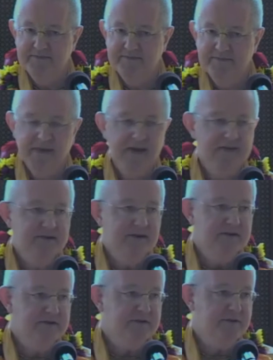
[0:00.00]
Here's another
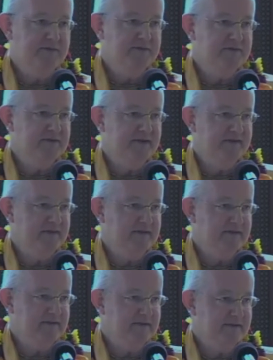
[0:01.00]
scriptural
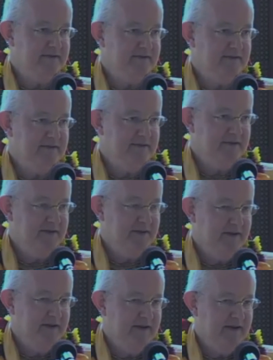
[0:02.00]
reference.
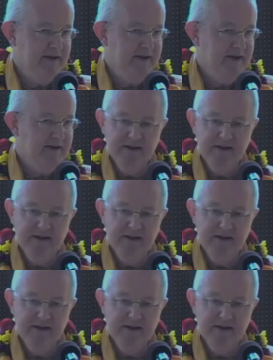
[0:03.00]
And